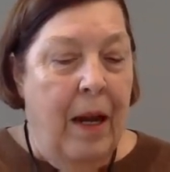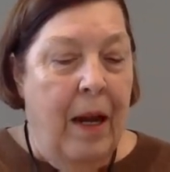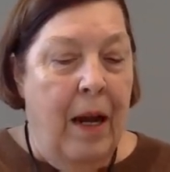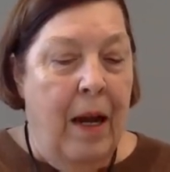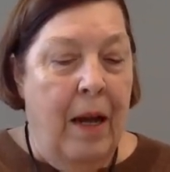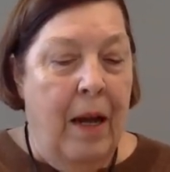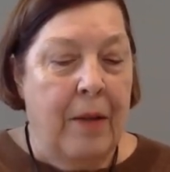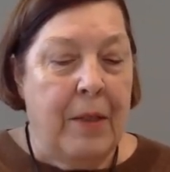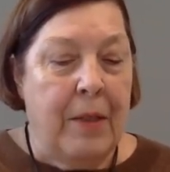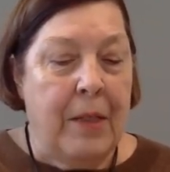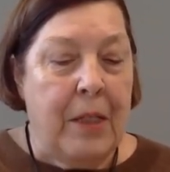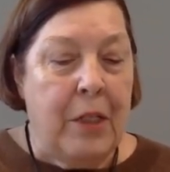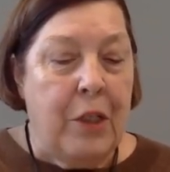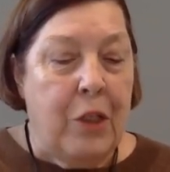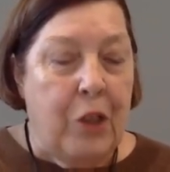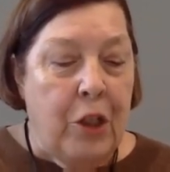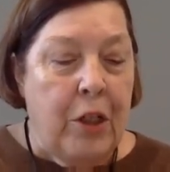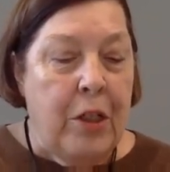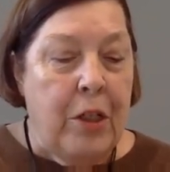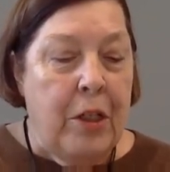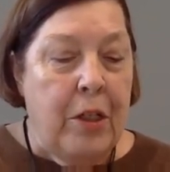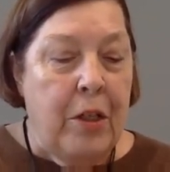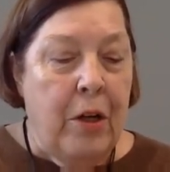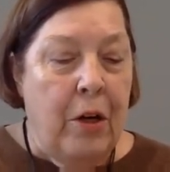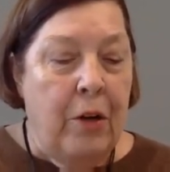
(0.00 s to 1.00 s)
Uh,
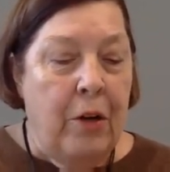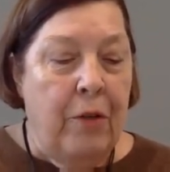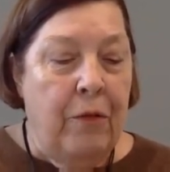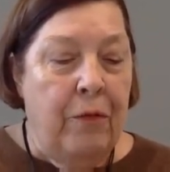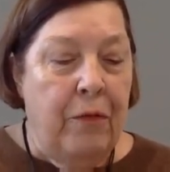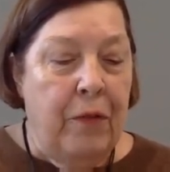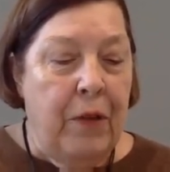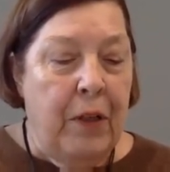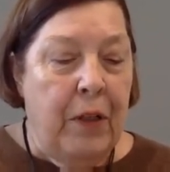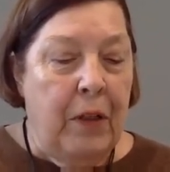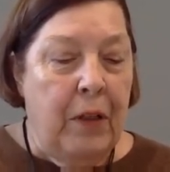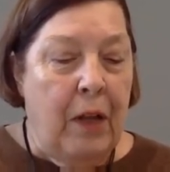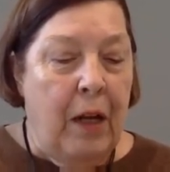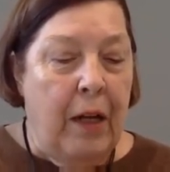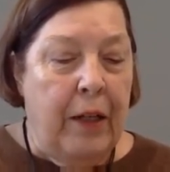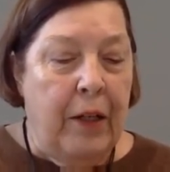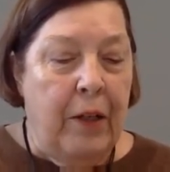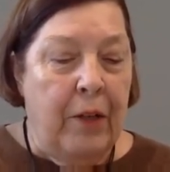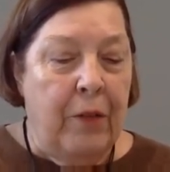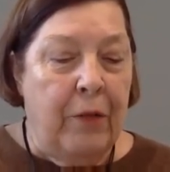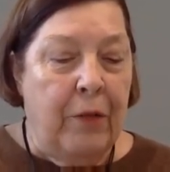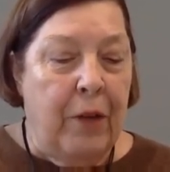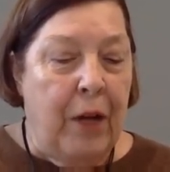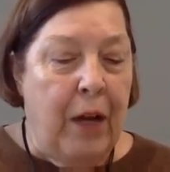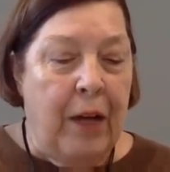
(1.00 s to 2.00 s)
just so you feel
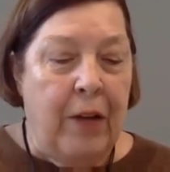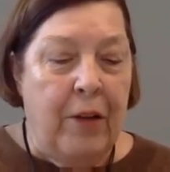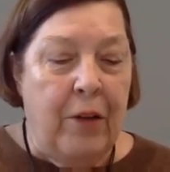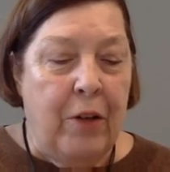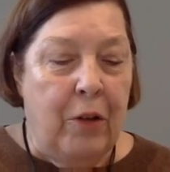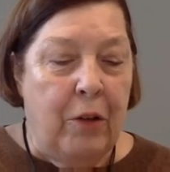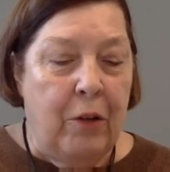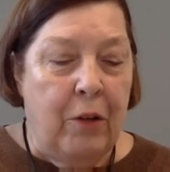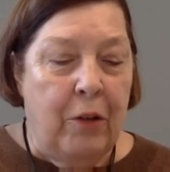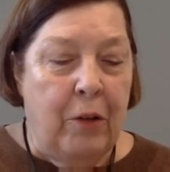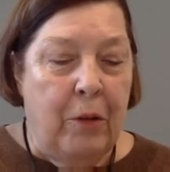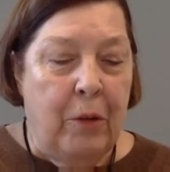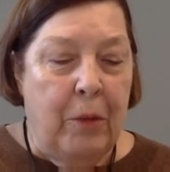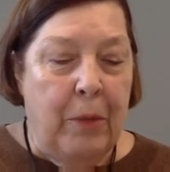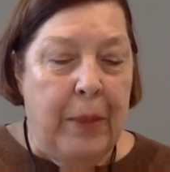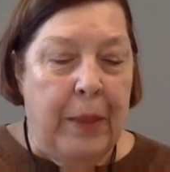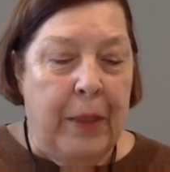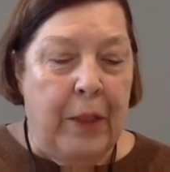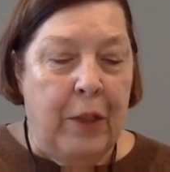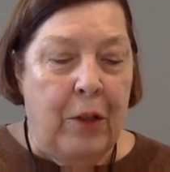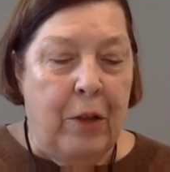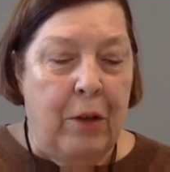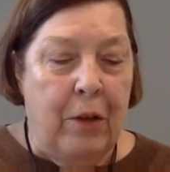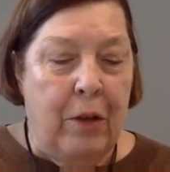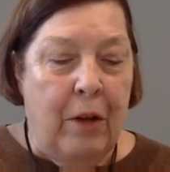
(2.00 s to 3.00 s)
like you've gotten your little
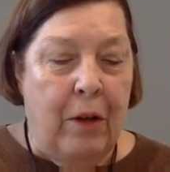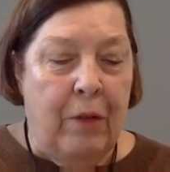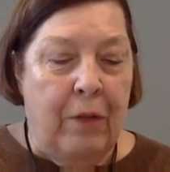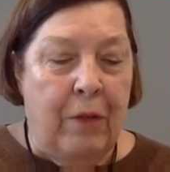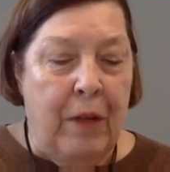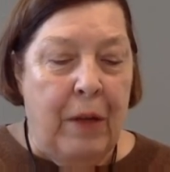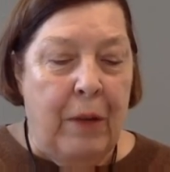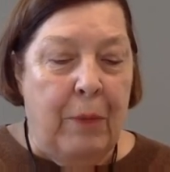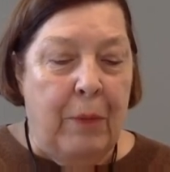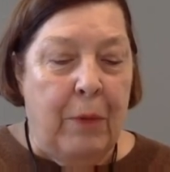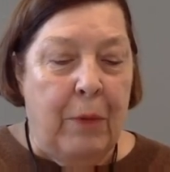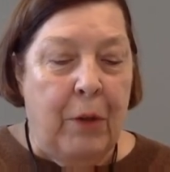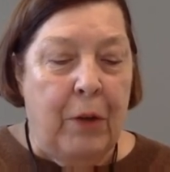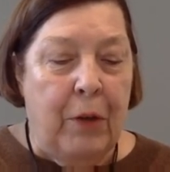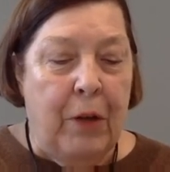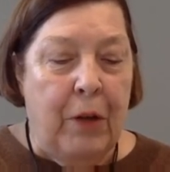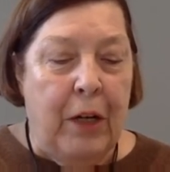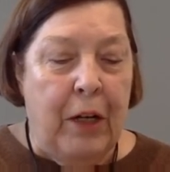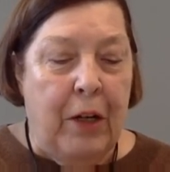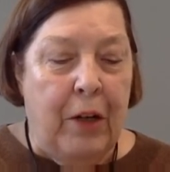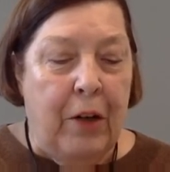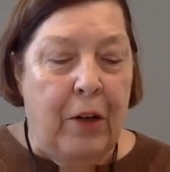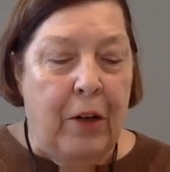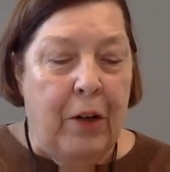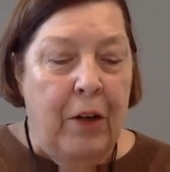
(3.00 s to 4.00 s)
bit of, of Hebrew
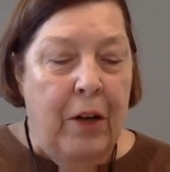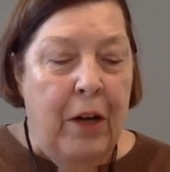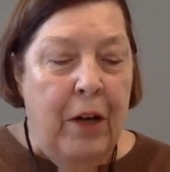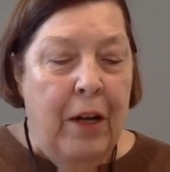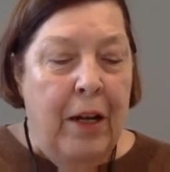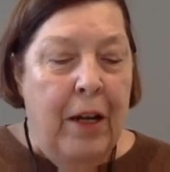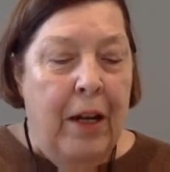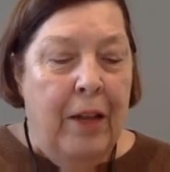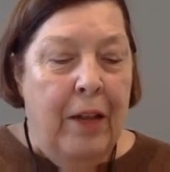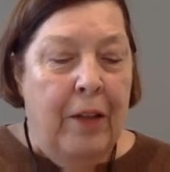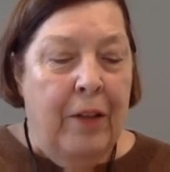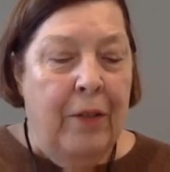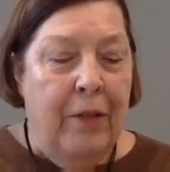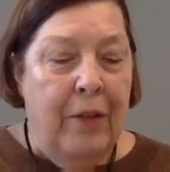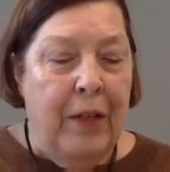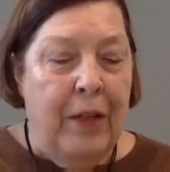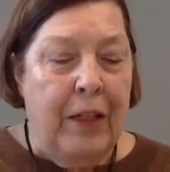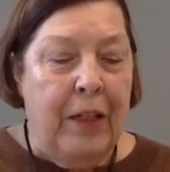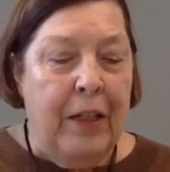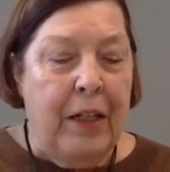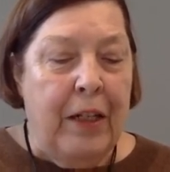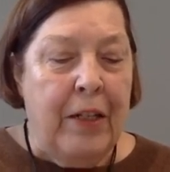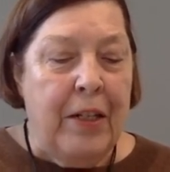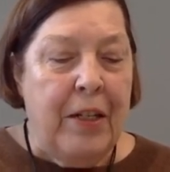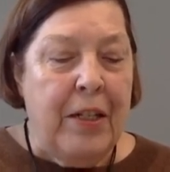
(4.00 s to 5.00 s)
here,
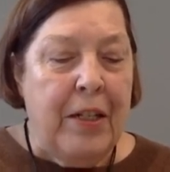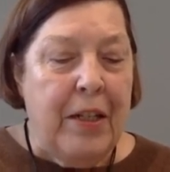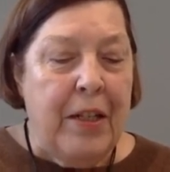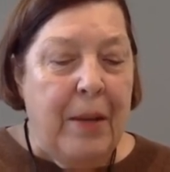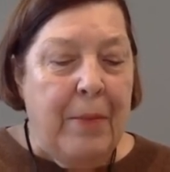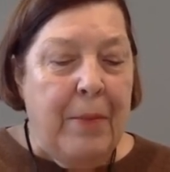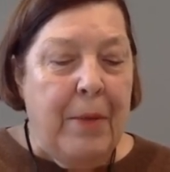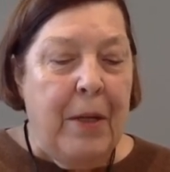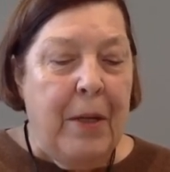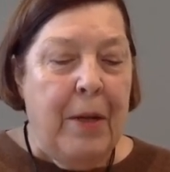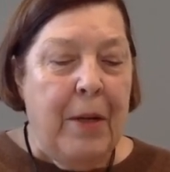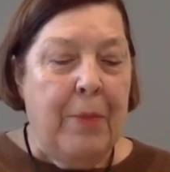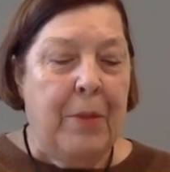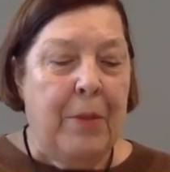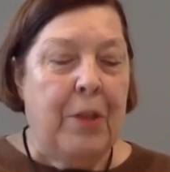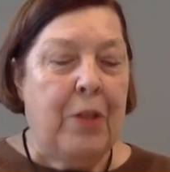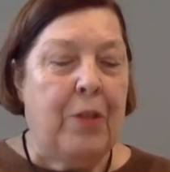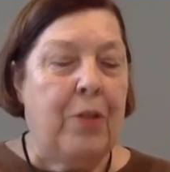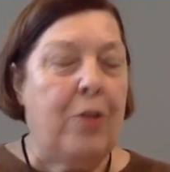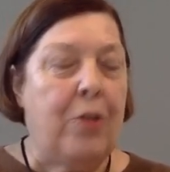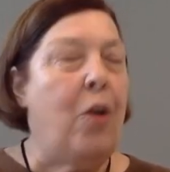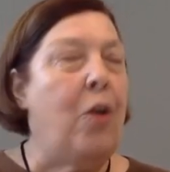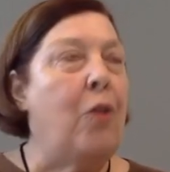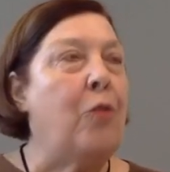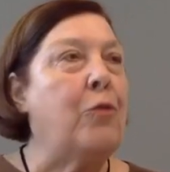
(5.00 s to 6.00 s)
Leviticus sometimes
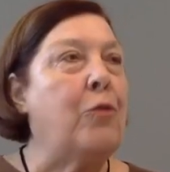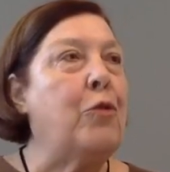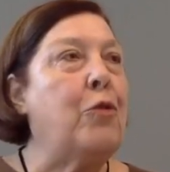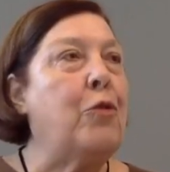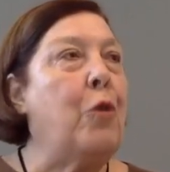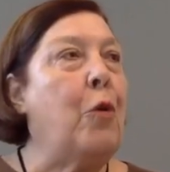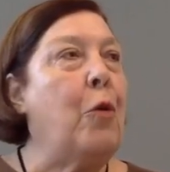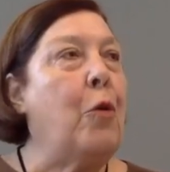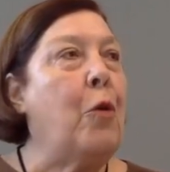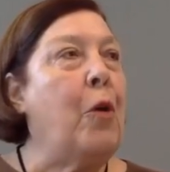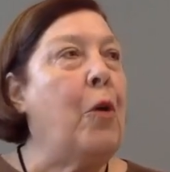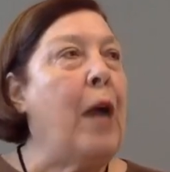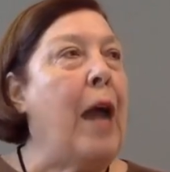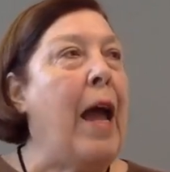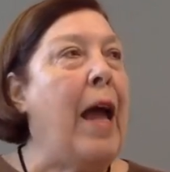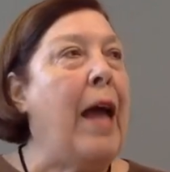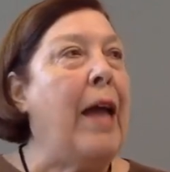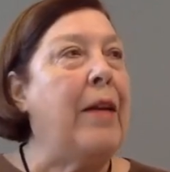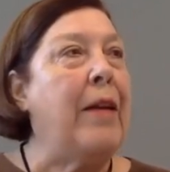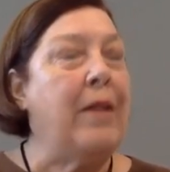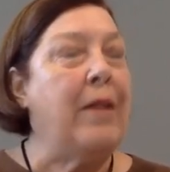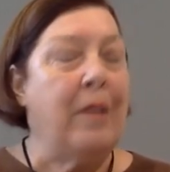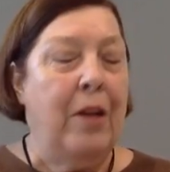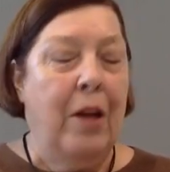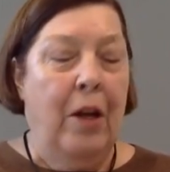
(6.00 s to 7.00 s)
is called
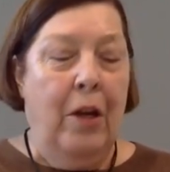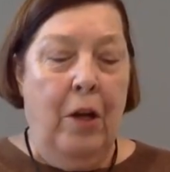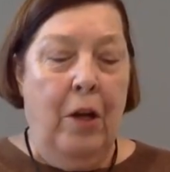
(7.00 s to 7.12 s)
Torah